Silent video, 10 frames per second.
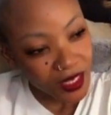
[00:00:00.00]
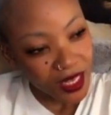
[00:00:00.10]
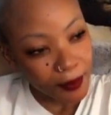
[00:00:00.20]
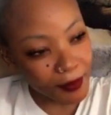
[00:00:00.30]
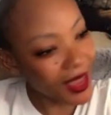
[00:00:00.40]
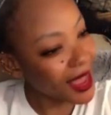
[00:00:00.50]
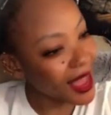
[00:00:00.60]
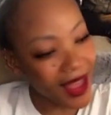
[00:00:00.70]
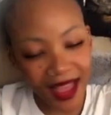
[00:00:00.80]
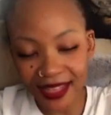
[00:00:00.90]

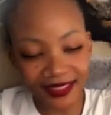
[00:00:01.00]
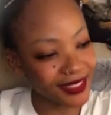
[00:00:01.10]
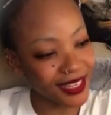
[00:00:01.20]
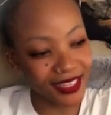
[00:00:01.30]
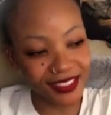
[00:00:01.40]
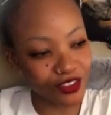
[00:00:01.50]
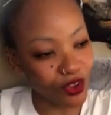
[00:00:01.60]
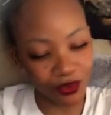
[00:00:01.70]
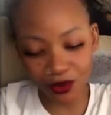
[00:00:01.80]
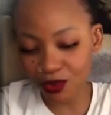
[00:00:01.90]
He did
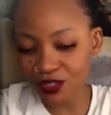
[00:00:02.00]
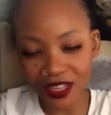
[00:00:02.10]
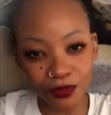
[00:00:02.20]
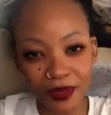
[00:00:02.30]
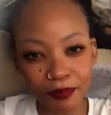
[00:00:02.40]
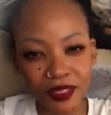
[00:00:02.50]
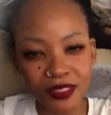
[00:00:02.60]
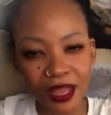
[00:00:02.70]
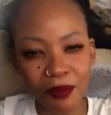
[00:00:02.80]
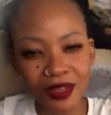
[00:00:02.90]
not know just what a beast
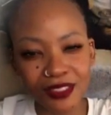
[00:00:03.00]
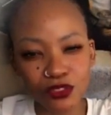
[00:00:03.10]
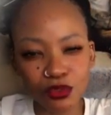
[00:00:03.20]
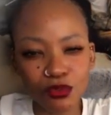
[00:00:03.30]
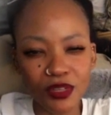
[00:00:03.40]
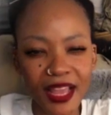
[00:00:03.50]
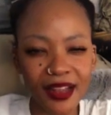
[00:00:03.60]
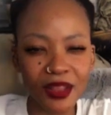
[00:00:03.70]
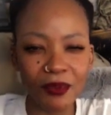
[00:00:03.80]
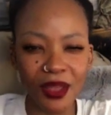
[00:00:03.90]
I was in school.
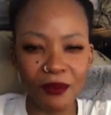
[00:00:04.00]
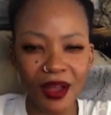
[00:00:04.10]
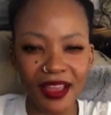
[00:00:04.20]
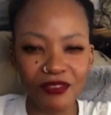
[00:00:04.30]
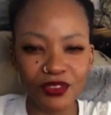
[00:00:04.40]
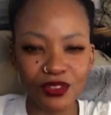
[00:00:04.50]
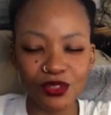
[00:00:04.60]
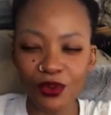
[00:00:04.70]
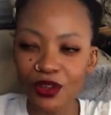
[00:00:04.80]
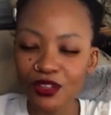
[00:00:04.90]
Anyway, whatever.
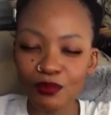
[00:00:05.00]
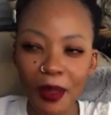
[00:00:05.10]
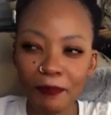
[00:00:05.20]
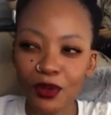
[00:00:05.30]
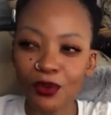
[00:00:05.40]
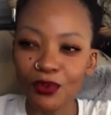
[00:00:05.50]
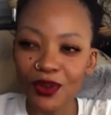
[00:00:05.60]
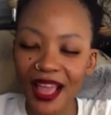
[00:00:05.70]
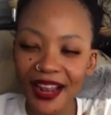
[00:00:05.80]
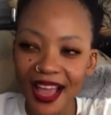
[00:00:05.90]
So here's my balloon
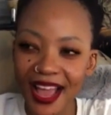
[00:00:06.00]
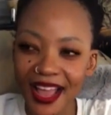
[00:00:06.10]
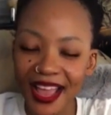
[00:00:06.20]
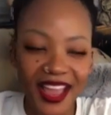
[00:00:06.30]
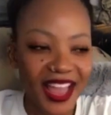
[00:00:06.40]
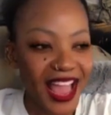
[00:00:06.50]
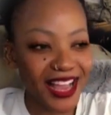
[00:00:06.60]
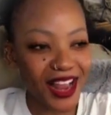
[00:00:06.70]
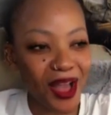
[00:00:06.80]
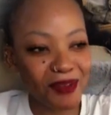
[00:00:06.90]
and I,
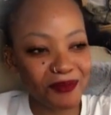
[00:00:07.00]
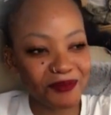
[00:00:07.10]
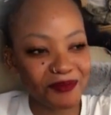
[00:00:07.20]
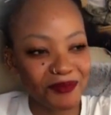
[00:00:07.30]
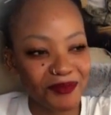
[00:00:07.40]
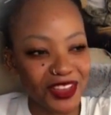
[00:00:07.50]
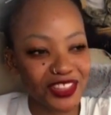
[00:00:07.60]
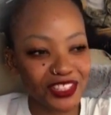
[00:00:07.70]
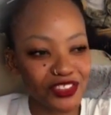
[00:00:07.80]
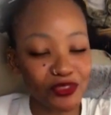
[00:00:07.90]
and I'm in
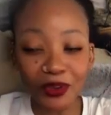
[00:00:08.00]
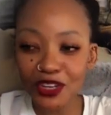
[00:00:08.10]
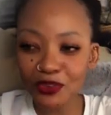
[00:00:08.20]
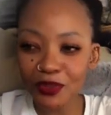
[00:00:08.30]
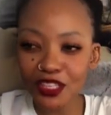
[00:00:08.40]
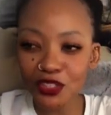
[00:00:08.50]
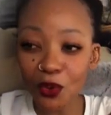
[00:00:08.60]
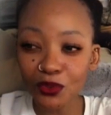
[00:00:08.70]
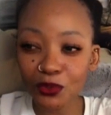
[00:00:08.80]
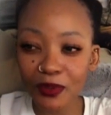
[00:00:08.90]
this joint with these
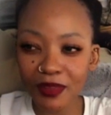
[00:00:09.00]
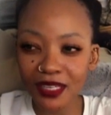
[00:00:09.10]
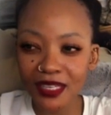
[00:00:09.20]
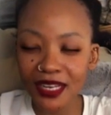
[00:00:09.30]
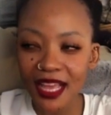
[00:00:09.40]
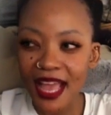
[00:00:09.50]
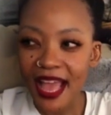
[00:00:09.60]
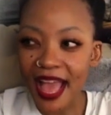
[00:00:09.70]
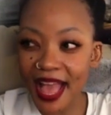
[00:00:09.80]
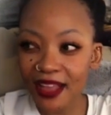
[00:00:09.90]
older women,
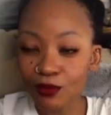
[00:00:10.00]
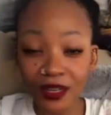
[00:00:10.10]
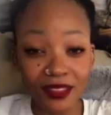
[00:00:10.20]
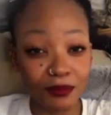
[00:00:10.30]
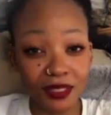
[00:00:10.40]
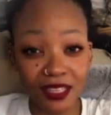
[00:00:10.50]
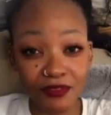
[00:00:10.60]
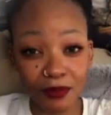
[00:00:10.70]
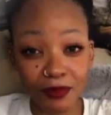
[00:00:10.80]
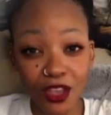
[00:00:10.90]
and one of them is
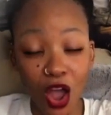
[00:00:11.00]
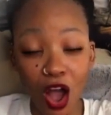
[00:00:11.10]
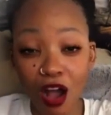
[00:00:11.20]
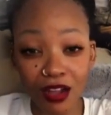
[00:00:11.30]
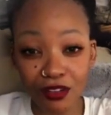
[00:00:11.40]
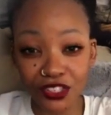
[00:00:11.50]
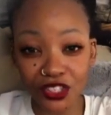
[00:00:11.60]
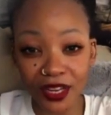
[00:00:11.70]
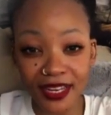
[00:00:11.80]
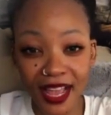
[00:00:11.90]
giving me hard knock
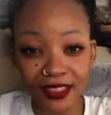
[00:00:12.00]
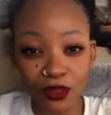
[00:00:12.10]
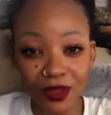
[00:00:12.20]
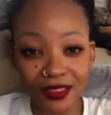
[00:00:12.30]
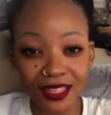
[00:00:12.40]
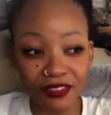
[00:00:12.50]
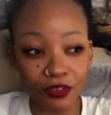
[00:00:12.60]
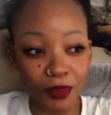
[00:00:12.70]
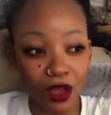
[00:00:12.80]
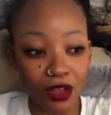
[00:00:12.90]
shade, and the one that's giving
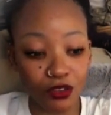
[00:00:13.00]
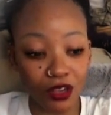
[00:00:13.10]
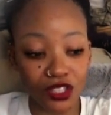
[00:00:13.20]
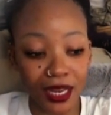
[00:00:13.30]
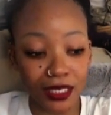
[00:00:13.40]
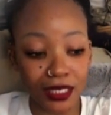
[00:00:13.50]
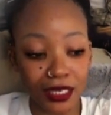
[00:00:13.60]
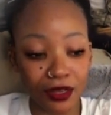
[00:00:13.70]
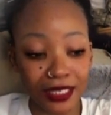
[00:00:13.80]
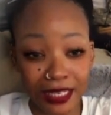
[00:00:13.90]
me hard knock shade
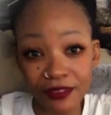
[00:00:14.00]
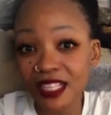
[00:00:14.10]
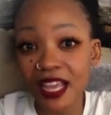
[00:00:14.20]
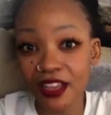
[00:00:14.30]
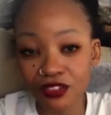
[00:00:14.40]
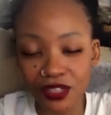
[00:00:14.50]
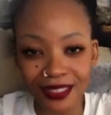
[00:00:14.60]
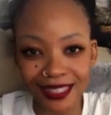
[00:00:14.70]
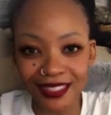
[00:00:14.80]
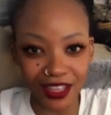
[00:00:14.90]
lives there.
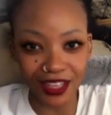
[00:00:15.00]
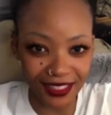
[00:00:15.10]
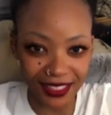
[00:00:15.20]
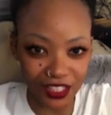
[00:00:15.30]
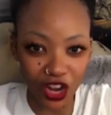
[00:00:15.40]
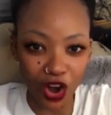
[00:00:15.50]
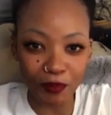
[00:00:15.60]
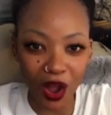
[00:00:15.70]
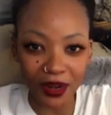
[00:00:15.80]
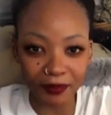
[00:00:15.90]
It's that's her, it's, it's her
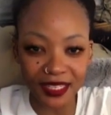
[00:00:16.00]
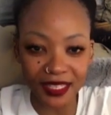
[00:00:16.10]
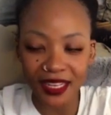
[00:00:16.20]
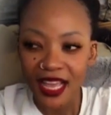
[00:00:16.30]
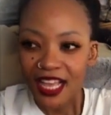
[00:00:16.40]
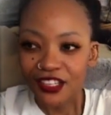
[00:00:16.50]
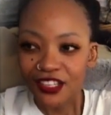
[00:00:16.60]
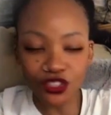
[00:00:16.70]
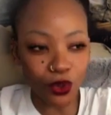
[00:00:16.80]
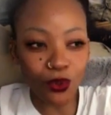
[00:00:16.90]
apartment.
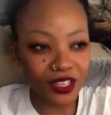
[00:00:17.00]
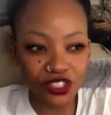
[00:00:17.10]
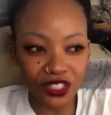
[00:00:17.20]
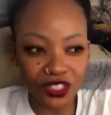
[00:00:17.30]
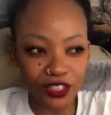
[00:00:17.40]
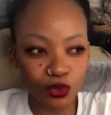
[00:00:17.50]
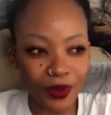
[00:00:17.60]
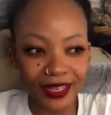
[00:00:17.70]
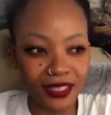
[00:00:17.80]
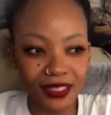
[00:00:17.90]
She's older. She's like
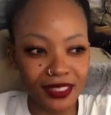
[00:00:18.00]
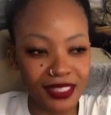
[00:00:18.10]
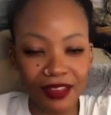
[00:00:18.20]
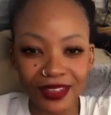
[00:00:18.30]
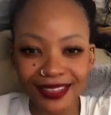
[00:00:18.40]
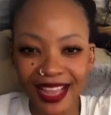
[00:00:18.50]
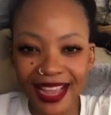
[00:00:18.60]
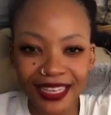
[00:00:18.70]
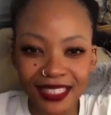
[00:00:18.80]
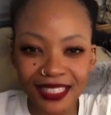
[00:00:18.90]
twenty-seven,
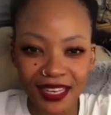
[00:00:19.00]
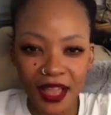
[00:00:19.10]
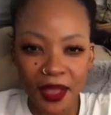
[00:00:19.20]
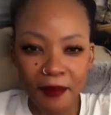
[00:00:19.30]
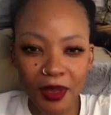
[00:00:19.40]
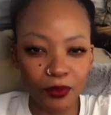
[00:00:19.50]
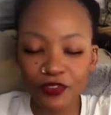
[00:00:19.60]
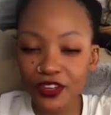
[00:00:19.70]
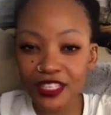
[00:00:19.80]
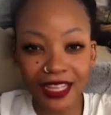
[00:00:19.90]
eight. My
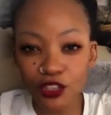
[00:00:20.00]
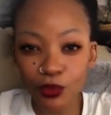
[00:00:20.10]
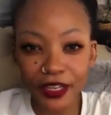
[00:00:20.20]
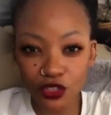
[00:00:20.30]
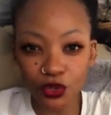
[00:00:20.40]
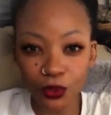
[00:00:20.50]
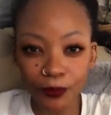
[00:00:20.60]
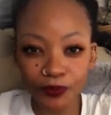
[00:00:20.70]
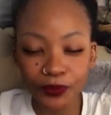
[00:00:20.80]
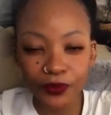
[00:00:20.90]
boyfriend is like
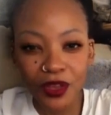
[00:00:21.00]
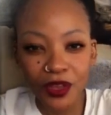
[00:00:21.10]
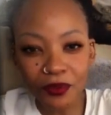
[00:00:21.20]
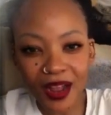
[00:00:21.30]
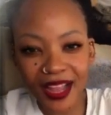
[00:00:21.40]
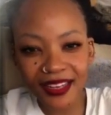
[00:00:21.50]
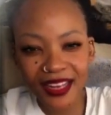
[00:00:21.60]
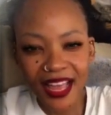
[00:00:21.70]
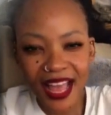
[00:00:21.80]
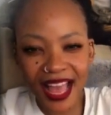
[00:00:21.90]
twenty-two, right?
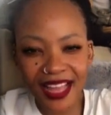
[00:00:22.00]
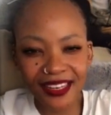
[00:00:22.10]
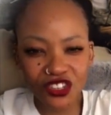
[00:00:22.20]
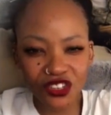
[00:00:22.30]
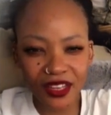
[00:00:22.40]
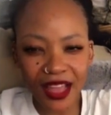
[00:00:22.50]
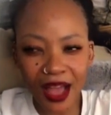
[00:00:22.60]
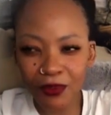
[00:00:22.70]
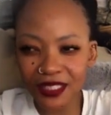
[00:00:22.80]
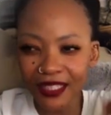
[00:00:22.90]
And initially I
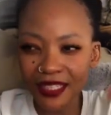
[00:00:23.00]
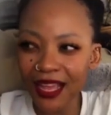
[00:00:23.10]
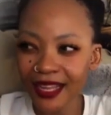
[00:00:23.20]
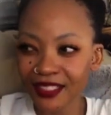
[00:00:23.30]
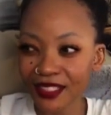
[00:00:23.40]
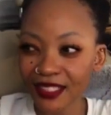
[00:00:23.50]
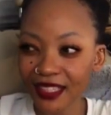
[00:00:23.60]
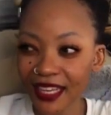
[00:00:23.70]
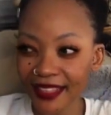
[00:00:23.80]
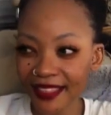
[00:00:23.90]
was inclined to
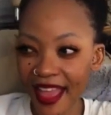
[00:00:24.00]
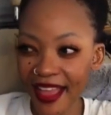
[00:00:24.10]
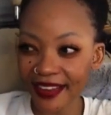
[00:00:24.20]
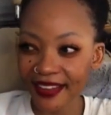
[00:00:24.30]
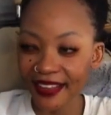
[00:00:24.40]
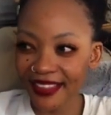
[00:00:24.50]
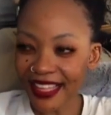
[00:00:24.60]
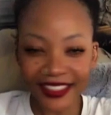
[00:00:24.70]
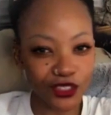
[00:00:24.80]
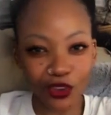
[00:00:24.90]
think that
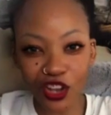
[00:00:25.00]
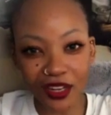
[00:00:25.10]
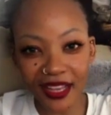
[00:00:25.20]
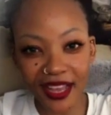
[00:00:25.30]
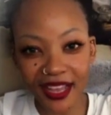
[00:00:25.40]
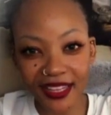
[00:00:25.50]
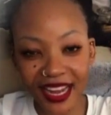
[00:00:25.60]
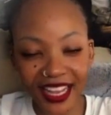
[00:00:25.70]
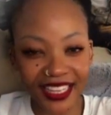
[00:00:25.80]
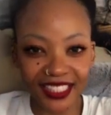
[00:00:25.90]
nothing's going on here.
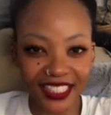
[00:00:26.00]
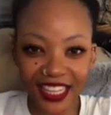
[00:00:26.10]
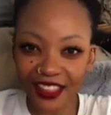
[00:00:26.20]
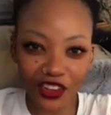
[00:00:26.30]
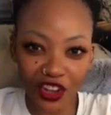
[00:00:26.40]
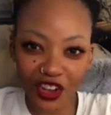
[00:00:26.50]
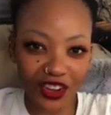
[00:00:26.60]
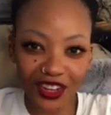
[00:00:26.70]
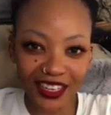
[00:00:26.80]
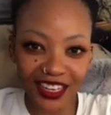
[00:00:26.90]
Like, there's nothing going
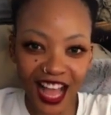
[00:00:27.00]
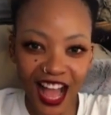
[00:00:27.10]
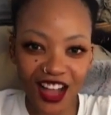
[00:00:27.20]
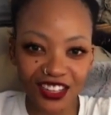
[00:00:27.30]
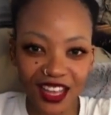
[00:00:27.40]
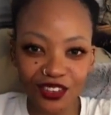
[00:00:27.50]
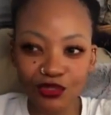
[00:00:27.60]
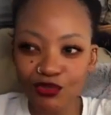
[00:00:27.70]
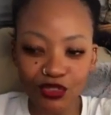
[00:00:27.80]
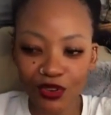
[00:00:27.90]
on.
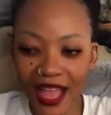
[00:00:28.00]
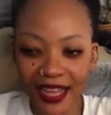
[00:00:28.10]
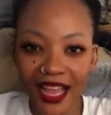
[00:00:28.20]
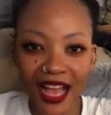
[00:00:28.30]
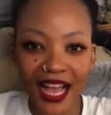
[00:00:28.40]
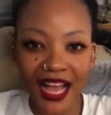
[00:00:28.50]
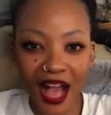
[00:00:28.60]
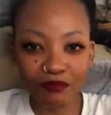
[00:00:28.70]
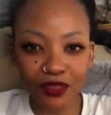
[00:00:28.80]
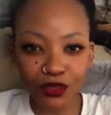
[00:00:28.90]

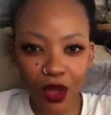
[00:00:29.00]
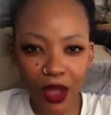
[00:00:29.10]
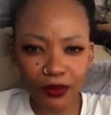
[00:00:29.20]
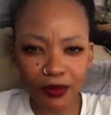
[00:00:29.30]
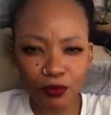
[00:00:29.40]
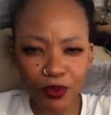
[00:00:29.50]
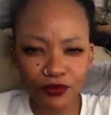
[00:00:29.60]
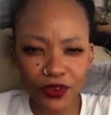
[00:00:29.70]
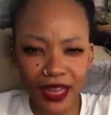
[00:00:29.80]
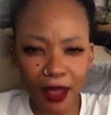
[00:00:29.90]
I mean, why would my
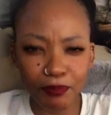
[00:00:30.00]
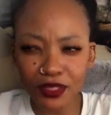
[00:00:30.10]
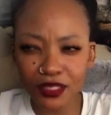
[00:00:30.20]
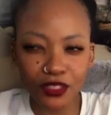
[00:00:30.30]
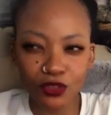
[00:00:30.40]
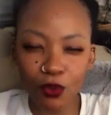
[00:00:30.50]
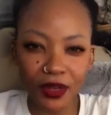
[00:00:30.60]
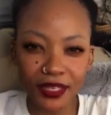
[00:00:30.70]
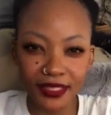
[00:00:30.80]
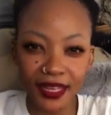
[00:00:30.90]
boyfriend a business
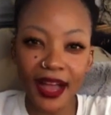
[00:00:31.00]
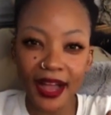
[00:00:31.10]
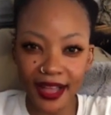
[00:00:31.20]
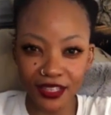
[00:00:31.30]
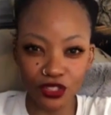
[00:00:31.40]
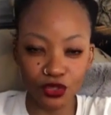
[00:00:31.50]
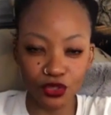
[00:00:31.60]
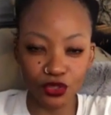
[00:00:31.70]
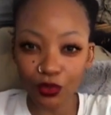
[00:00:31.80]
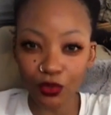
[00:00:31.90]
kokwana? She's
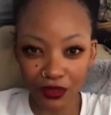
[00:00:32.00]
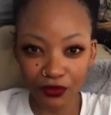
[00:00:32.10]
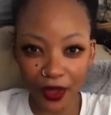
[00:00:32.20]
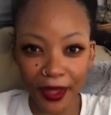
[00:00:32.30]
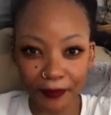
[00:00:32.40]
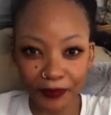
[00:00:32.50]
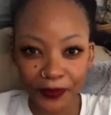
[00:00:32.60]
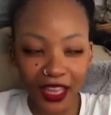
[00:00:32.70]
too old for him.